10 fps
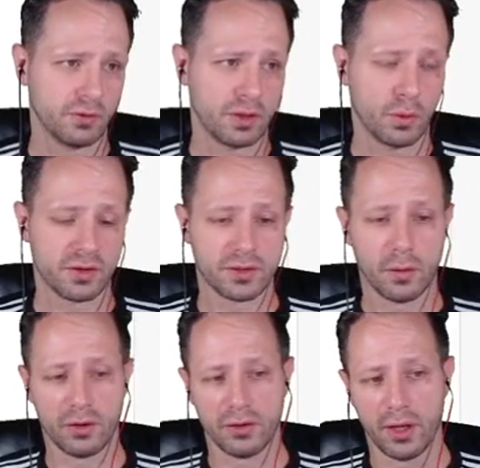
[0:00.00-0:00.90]
really where it's
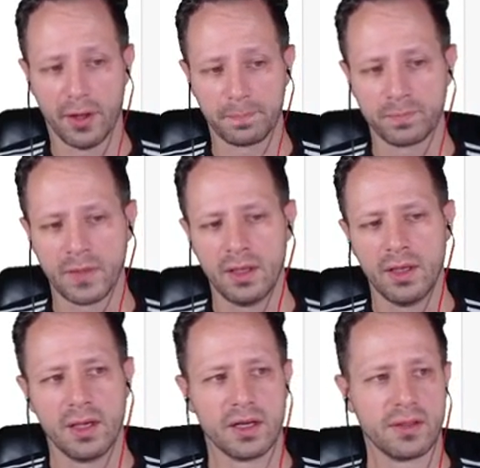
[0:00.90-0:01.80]
going or not?
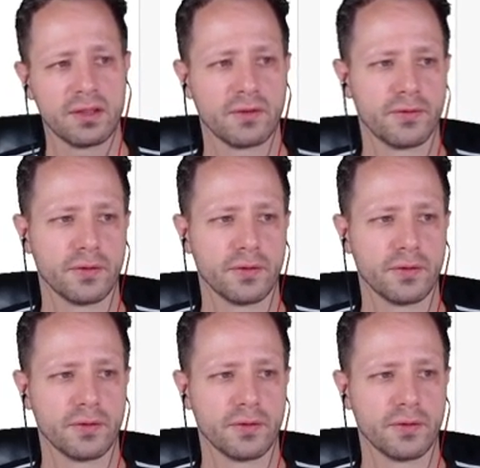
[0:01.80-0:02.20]
And I think the